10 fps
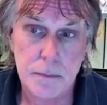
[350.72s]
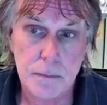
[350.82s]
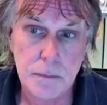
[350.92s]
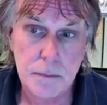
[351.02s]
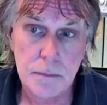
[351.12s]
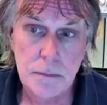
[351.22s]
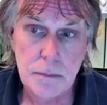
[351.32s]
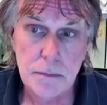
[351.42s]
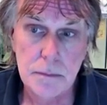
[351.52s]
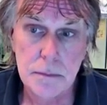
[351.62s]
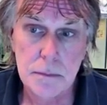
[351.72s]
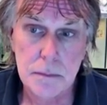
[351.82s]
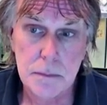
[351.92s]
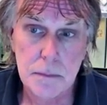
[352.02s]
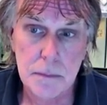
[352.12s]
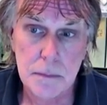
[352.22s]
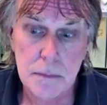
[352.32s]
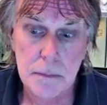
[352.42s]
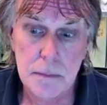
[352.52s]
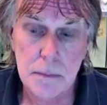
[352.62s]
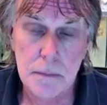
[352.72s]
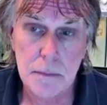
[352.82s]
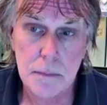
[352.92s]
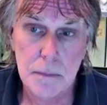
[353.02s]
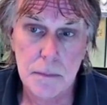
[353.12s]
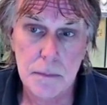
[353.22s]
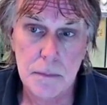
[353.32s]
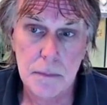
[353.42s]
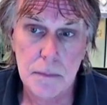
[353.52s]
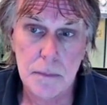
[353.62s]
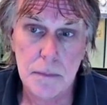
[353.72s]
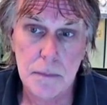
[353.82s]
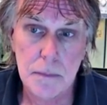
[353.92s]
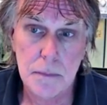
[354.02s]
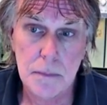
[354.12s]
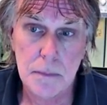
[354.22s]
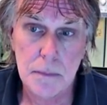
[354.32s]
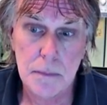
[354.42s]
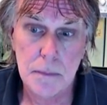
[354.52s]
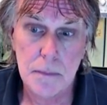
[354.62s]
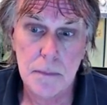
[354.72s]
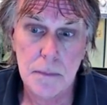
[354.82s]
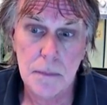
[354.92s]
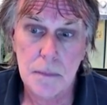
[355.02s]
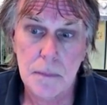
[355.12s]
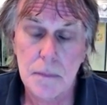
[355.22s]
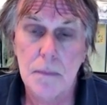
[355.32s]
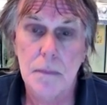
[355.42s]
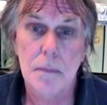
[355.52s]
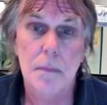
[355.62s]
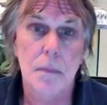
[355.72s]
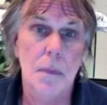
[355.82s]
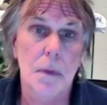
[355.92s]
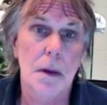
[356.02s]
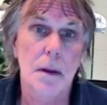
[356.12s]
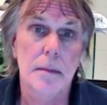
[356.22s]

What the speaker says: No words are spoken by the person on screen.